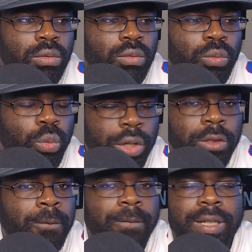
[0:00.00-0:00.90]
What
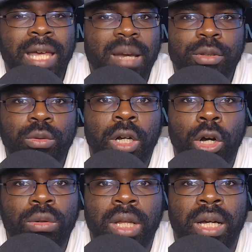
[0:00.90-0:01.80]
the freak happened to our
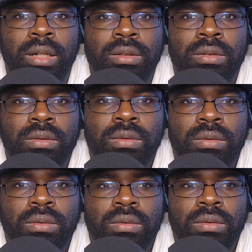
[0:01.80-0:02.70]
O-line?
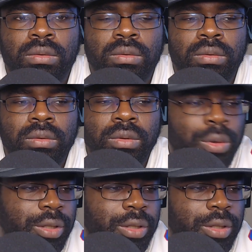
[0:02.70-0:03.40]
No.